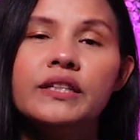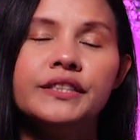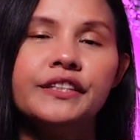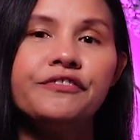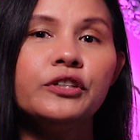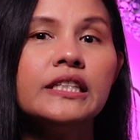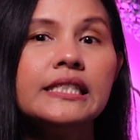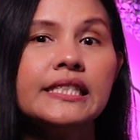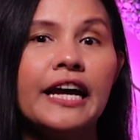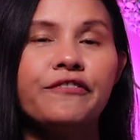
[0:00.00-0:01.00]
a different
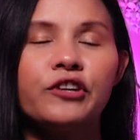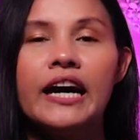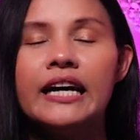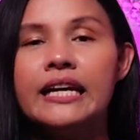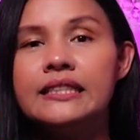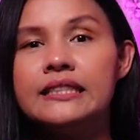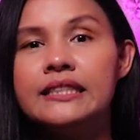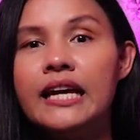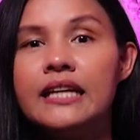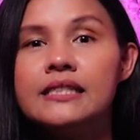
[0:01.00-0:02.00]
design for highlighting
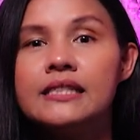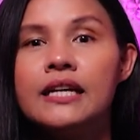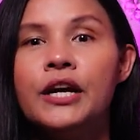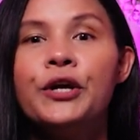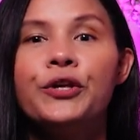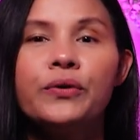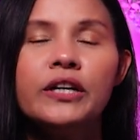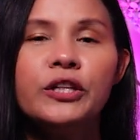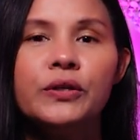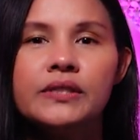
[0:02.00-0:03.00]
dates, you
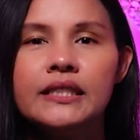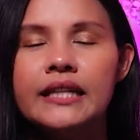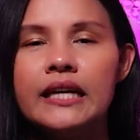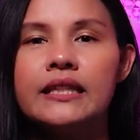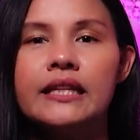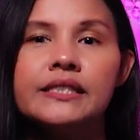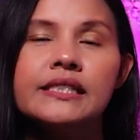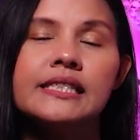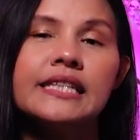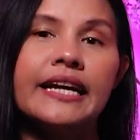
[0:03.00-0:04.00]
can use the Date List
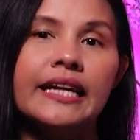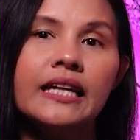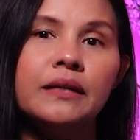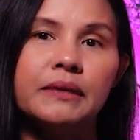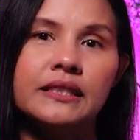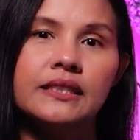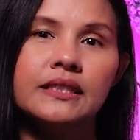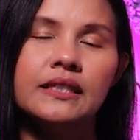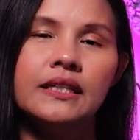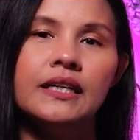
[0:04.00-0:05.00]
Design element.
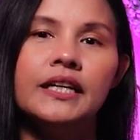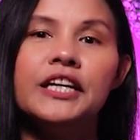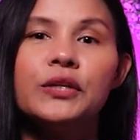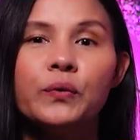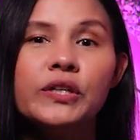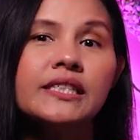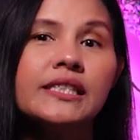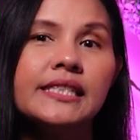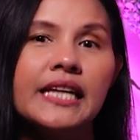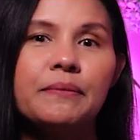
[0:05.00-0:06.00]
It works the
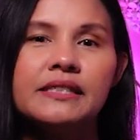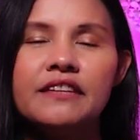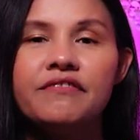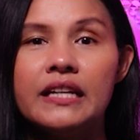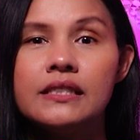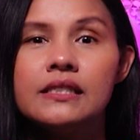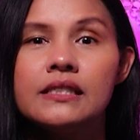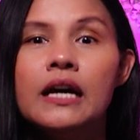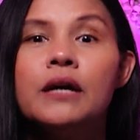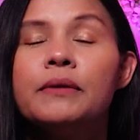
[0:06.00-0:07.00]
same as events,
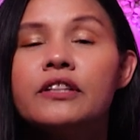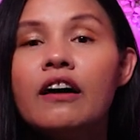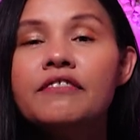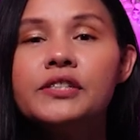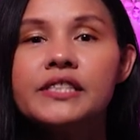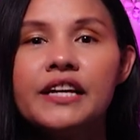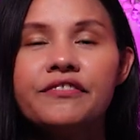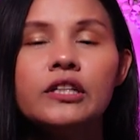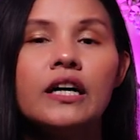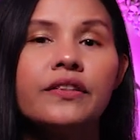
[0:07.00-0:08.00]
but offers
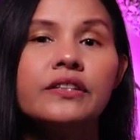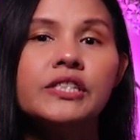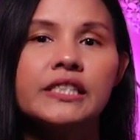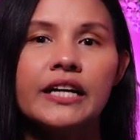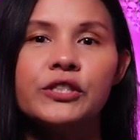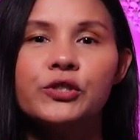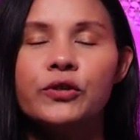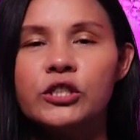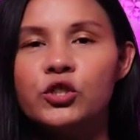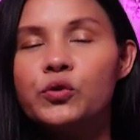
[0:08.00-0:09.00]
several other styles you
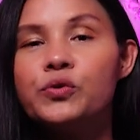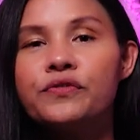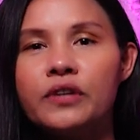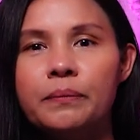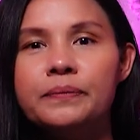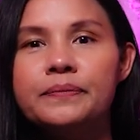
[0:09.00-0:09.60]
can choose from.